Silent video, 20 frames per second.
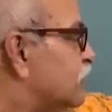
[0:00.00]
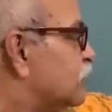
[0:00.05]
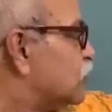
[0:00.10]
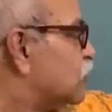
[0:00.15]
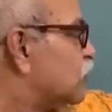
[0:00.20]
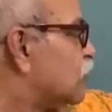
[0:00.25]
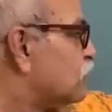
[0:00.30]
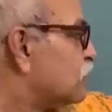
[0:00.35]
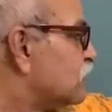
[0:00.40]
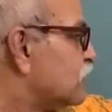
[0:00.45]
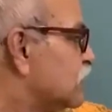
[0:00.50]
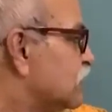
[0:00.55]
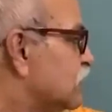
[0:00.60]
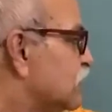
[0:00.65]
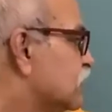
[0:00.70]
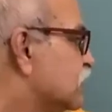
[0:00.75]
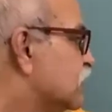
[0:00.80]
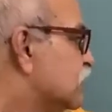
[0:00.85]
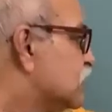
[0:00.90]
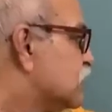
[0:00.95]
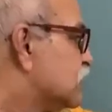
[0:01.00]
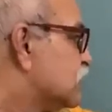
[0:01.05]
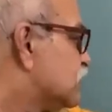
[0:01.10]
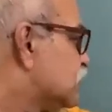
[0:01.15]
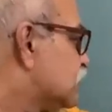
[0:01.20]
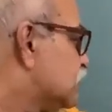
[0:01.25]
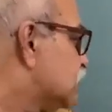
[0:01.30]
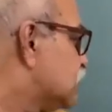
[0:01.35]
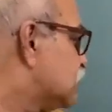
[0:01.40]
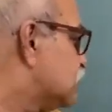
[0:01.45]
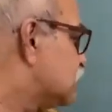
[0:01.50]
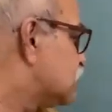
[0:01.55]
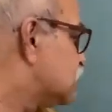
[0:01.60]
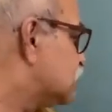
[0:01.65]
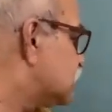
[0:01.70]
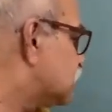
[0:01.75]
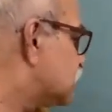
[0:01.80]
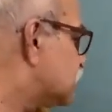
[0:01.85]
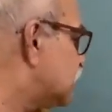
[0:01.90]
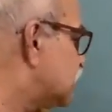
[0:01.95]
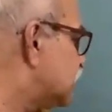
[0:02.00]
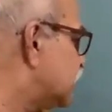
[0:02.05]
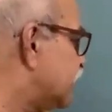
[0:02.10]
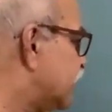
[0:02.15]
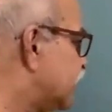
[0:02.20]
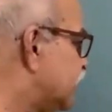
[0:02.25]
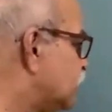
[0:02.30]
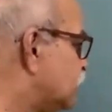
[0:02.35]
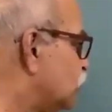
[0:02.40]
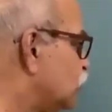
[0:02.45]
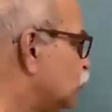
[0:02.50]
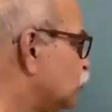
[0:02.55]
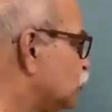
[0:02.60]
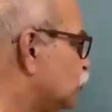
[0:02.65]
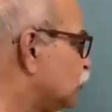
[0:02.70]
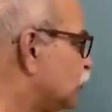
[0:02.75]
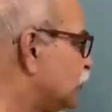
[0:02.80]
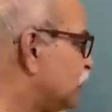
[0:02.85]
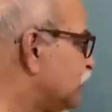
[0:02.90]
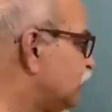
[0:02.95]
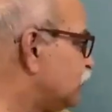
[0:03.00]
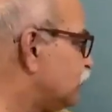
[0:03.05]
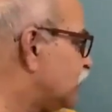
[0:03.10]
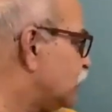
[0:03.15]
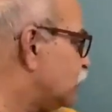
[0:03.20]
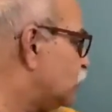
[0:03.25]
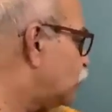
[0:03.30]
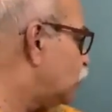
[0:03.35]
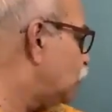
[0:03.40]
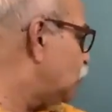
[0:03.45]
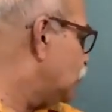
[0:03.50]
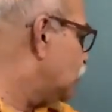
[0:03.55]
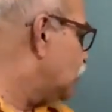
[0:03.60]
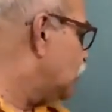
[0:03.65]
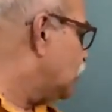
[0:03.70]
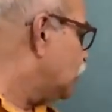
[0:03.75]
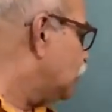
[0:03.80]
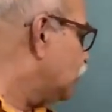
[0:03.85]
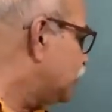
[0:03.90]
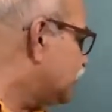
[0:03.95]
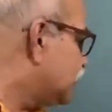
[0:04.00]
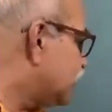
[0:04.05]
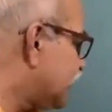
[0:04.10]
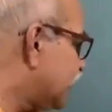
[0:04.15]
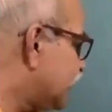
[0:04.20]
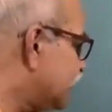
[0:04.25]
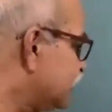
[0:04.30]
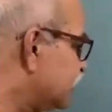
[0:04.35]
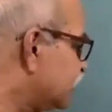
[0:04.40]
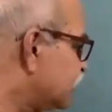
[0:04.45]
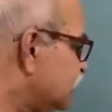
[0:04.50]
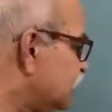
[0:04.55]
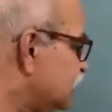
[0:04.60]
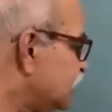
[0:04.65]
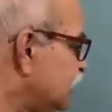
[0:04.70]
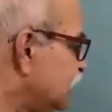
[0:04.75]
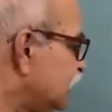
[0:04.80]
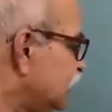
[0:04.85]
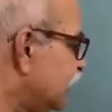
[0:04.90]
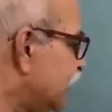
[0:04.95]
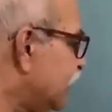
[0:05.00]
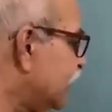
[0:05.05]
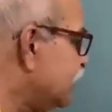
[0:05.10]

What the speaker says: absorb? It can do so in one go with energy